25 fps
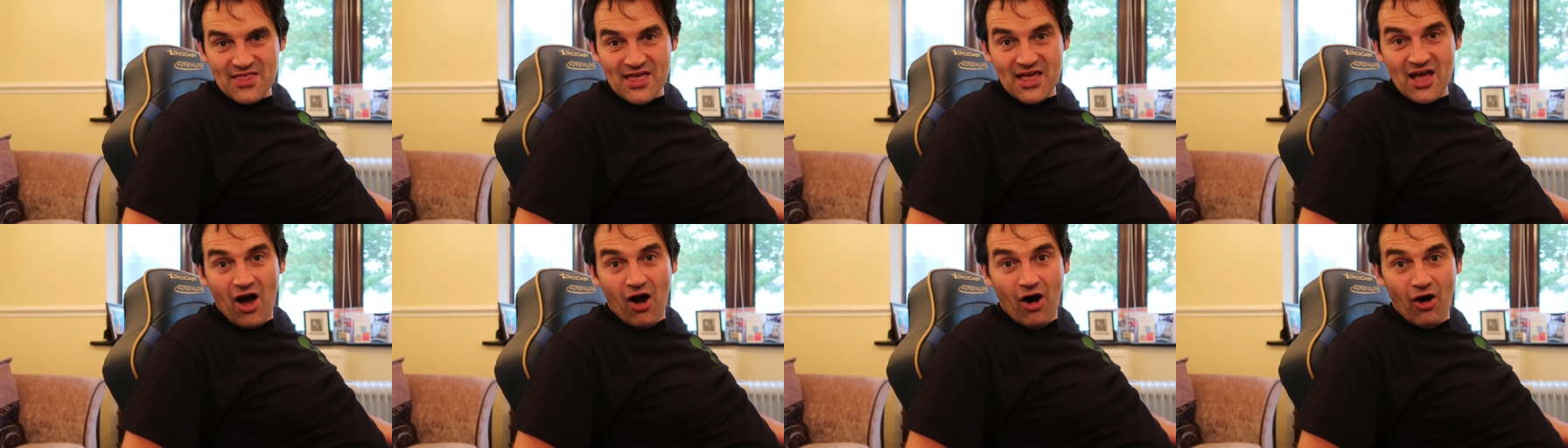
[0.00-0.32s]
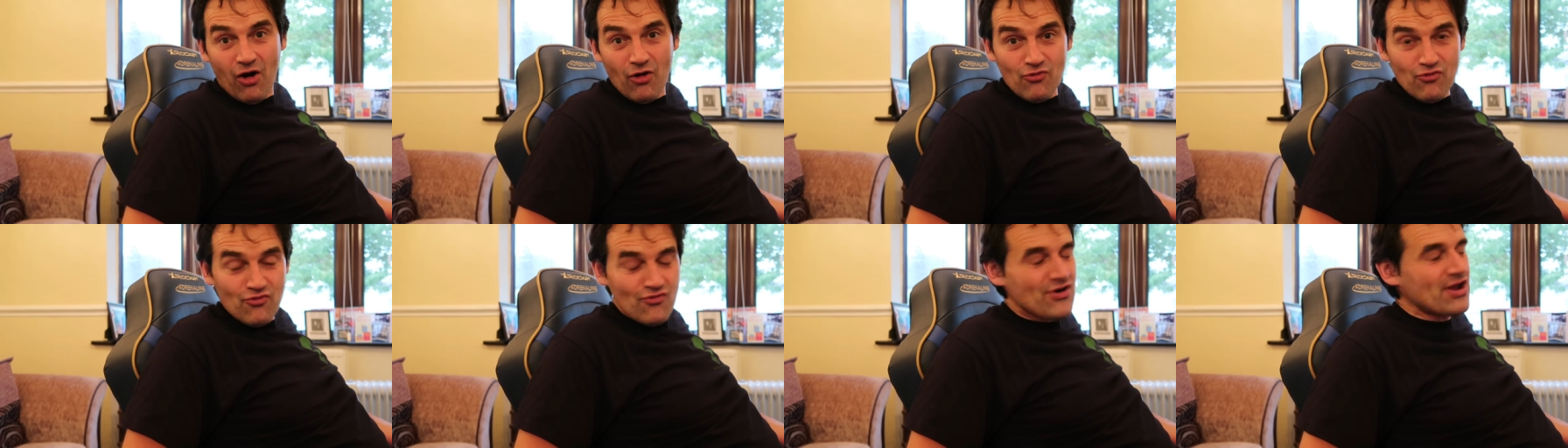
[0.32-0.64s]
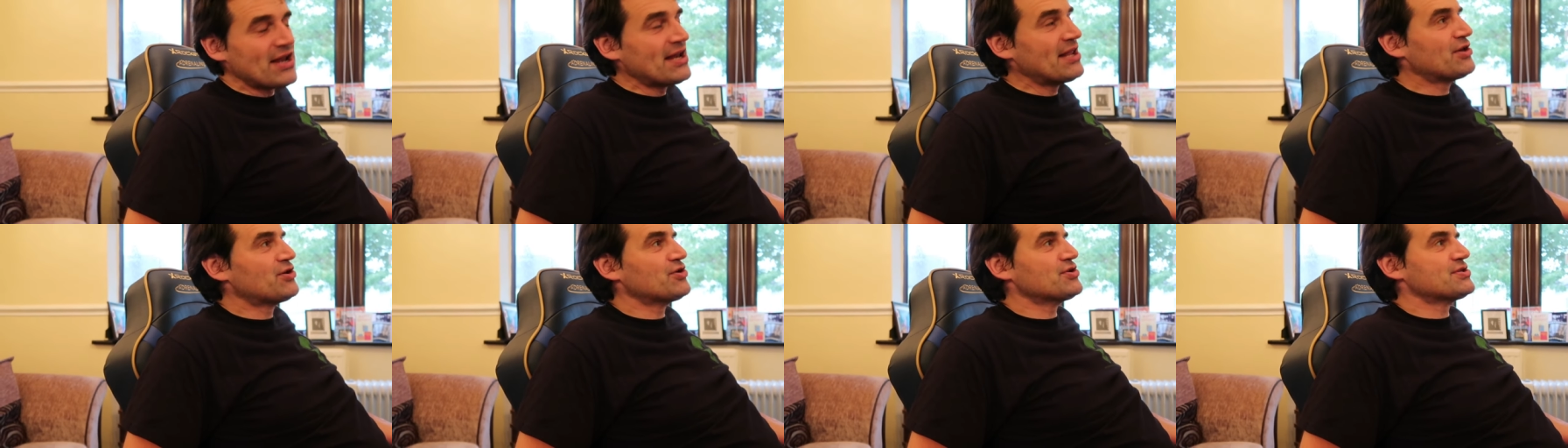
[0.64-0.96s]
They are
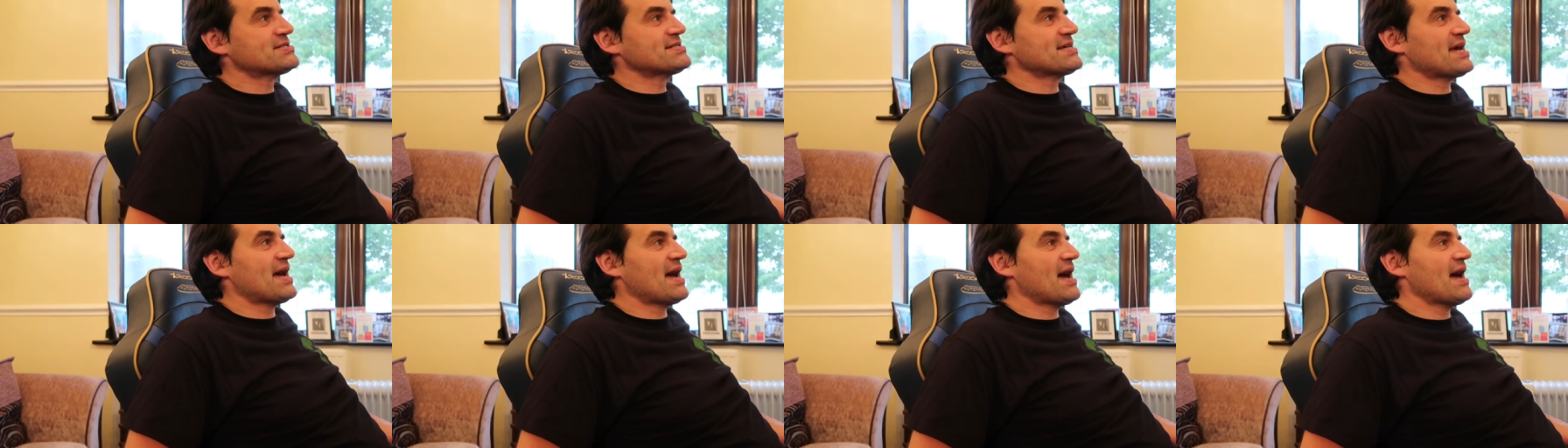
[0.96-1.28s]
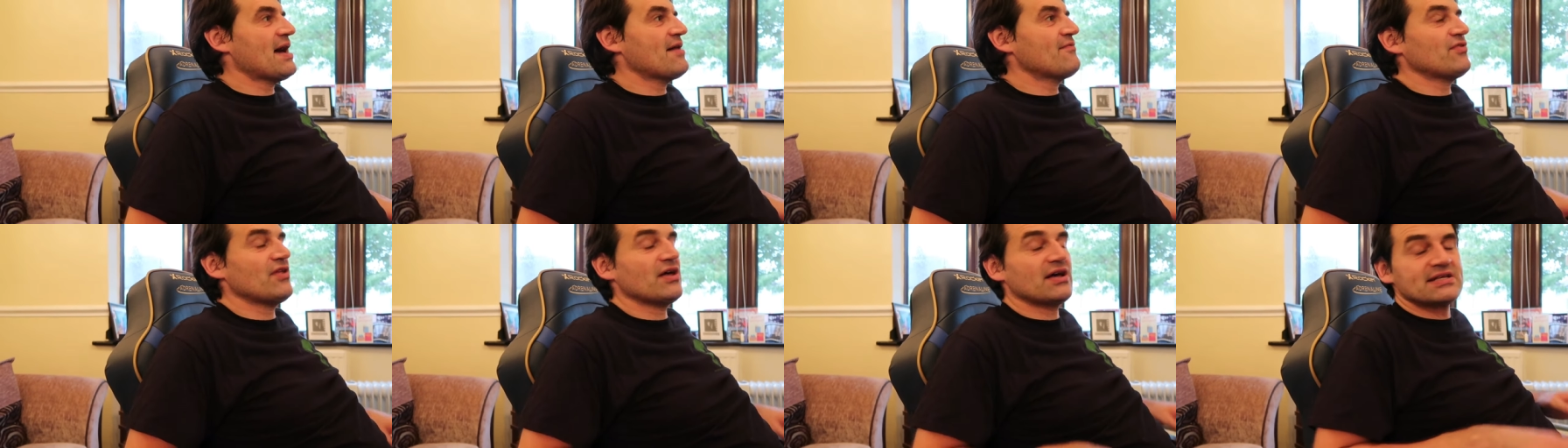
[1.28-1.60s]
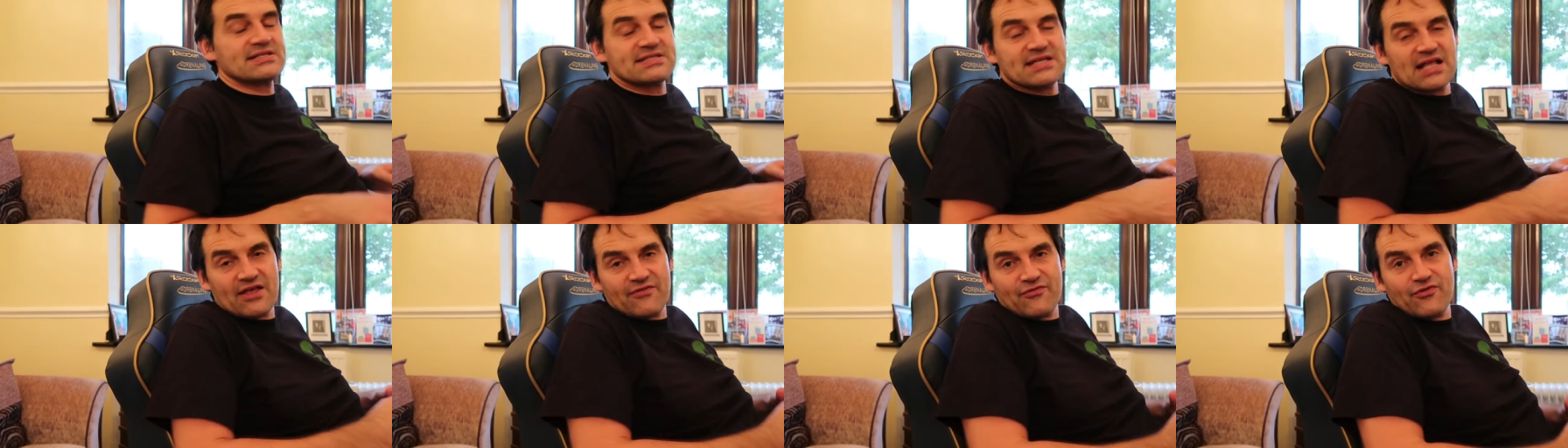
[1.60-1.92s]
really good to have. Like
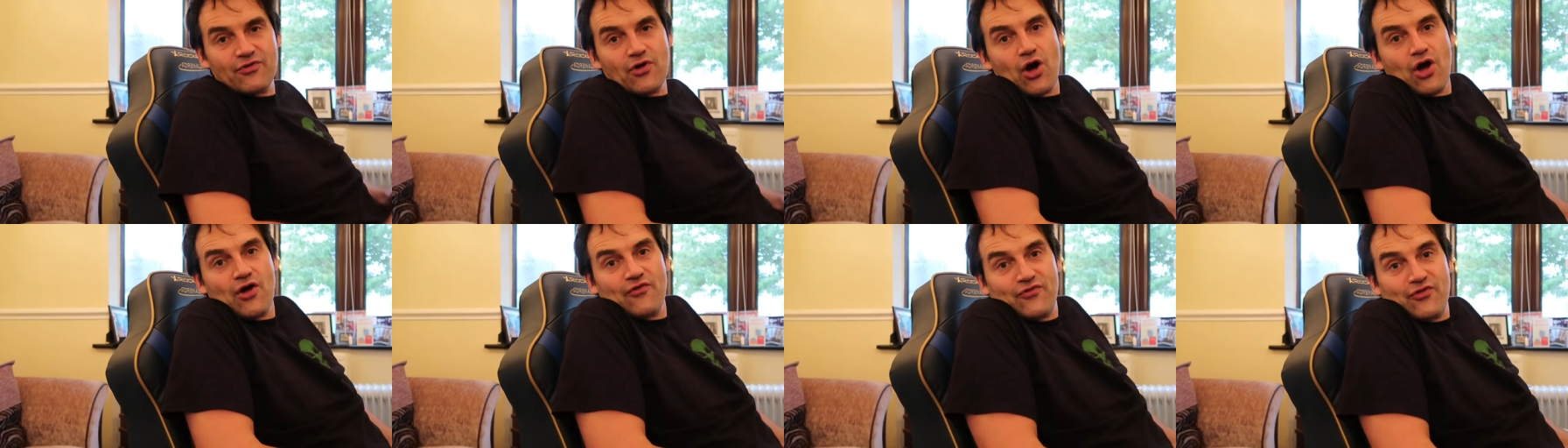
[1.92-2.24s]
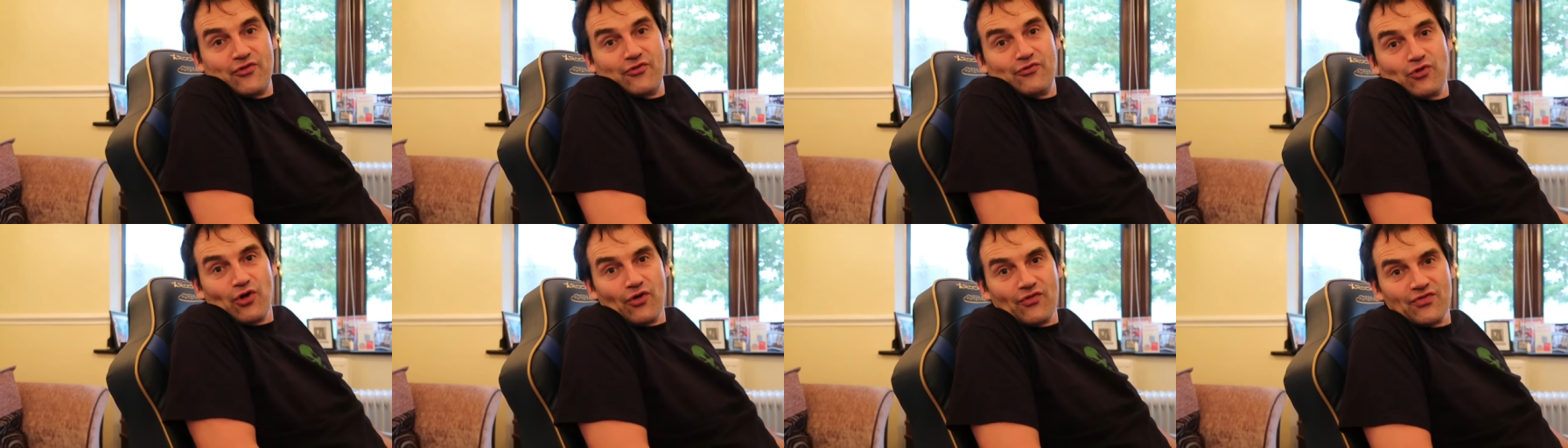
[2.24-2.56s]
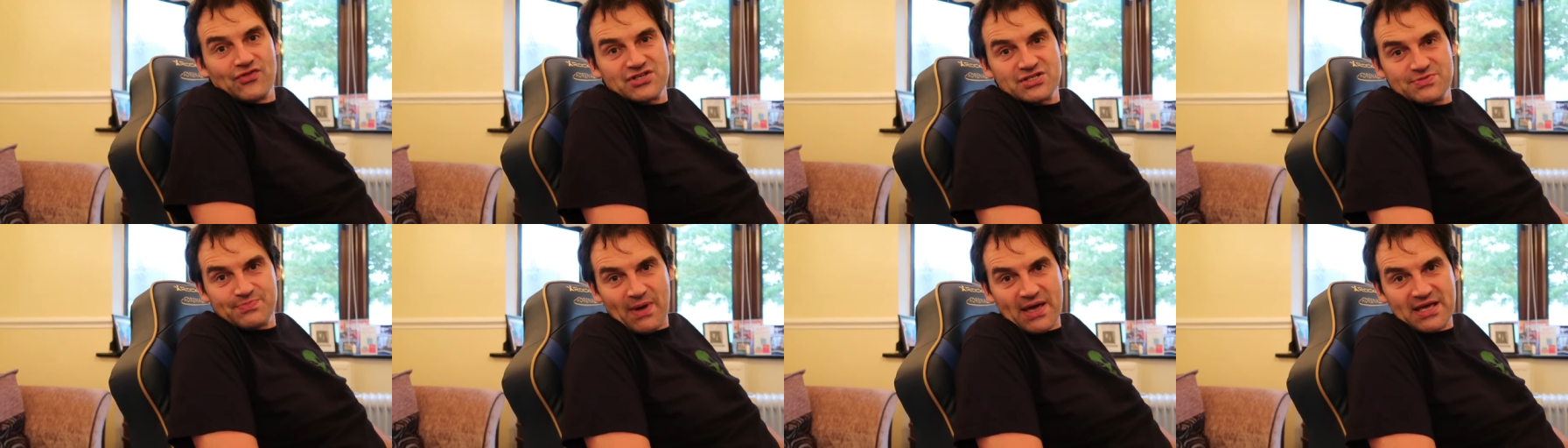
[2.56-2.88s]
I said, if you've
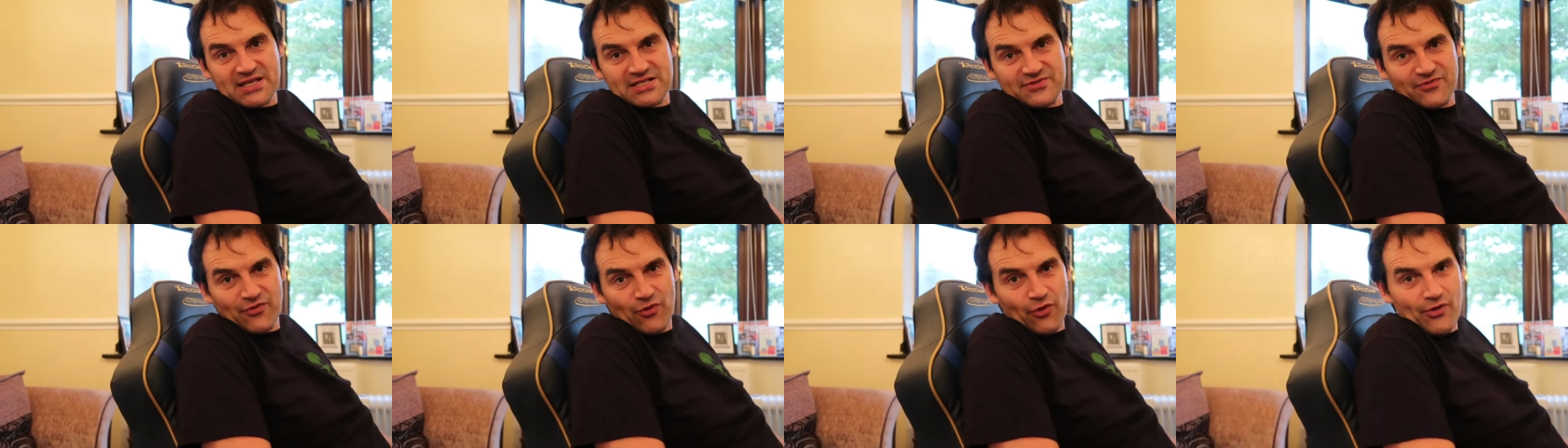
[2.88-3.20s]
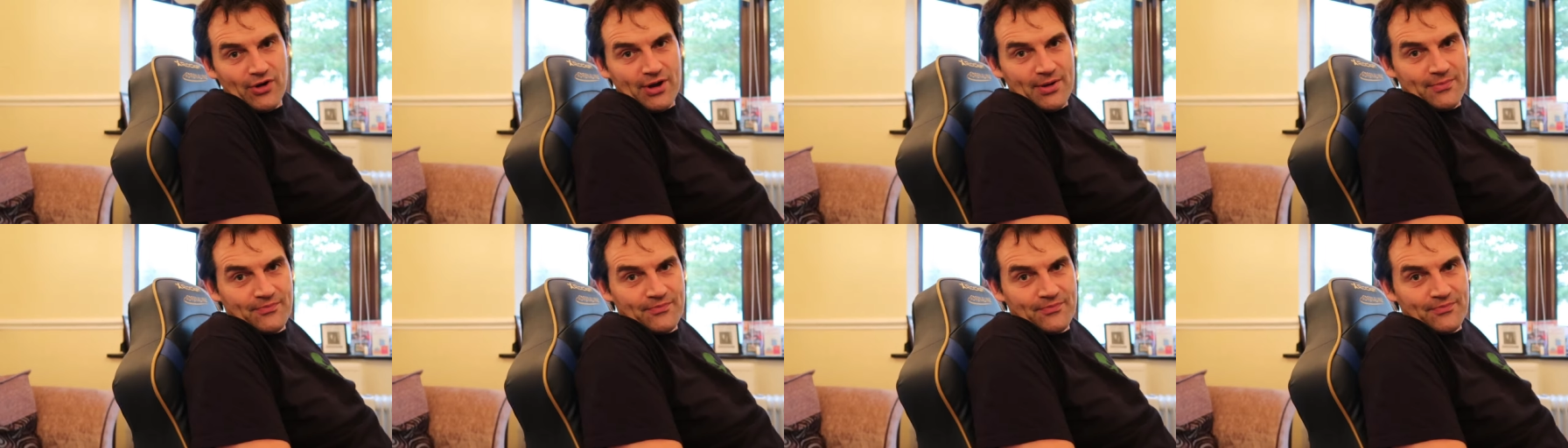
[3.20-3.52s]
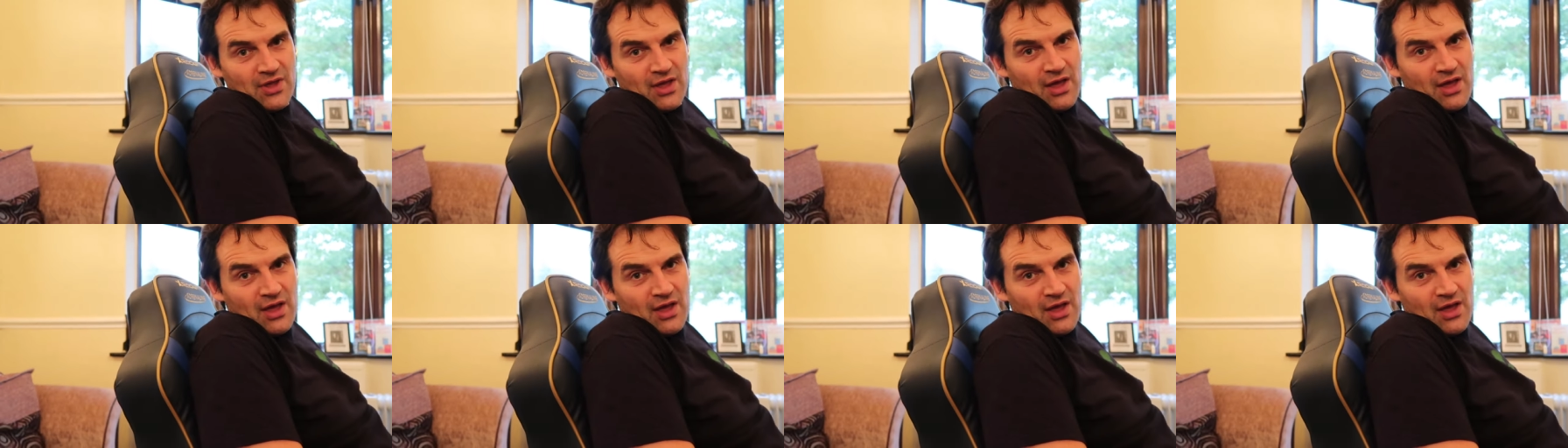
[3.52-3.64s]
got the space for it,